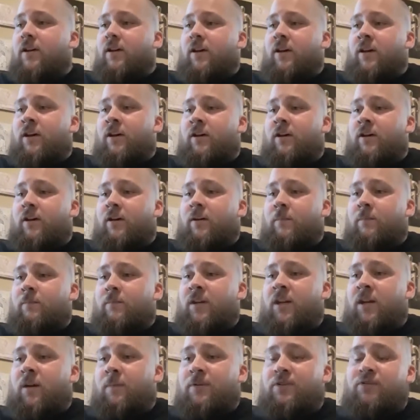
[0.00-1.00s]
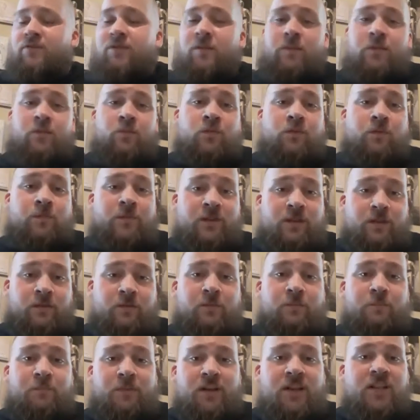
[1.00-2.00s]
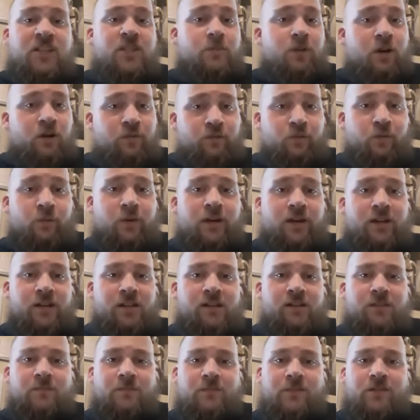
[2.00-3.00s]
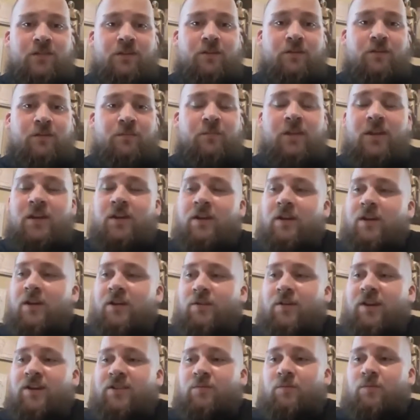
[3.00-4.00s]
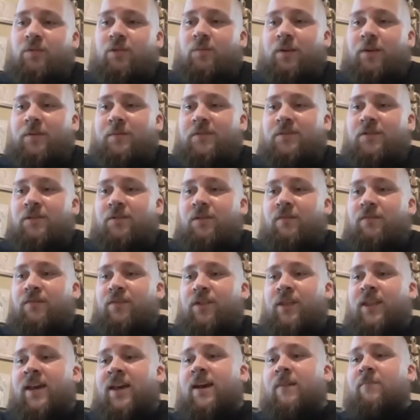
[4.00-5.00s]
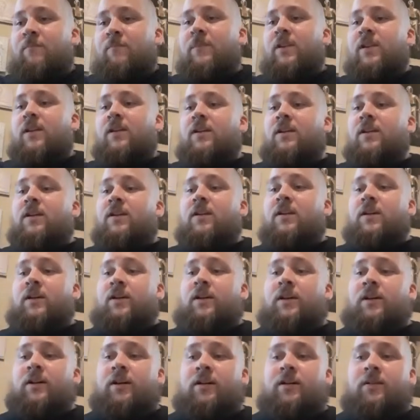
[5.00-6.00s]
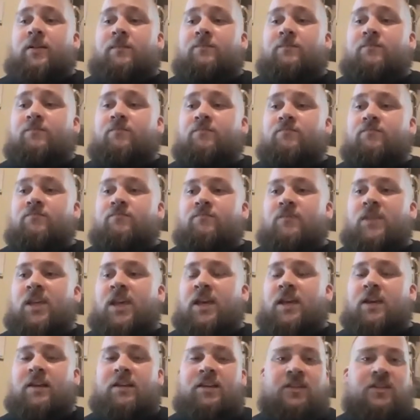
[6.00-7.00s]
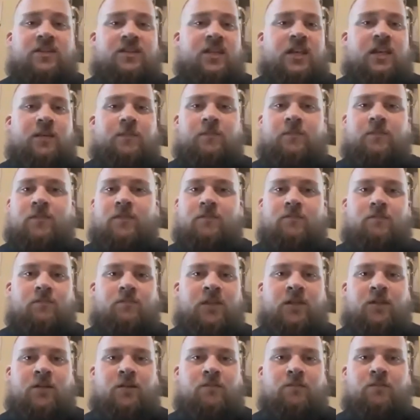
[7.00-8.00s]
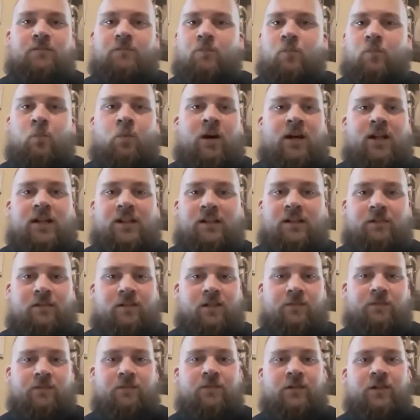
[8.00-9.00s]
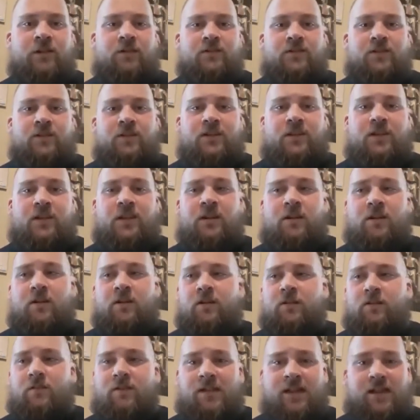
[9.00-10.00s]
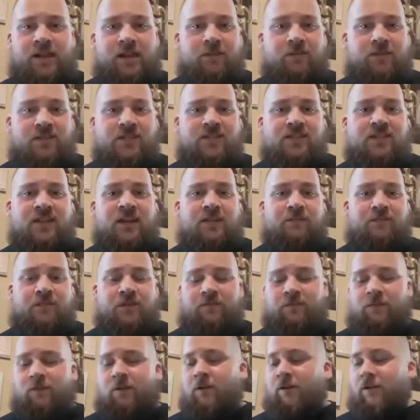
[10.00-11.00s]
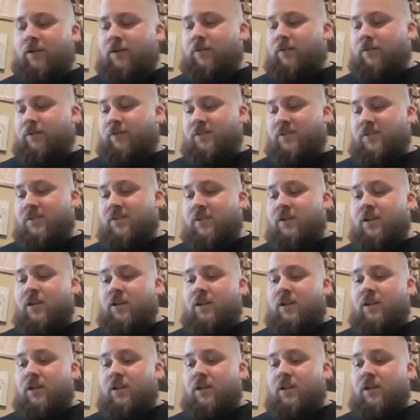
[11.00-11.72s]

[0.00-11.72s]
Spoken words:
And I'll be streaming, we'll be playing some Overwatch. So you guys are more than welcome to tune in for that. And just keep, watching different videos on here. Check out the site for different articles.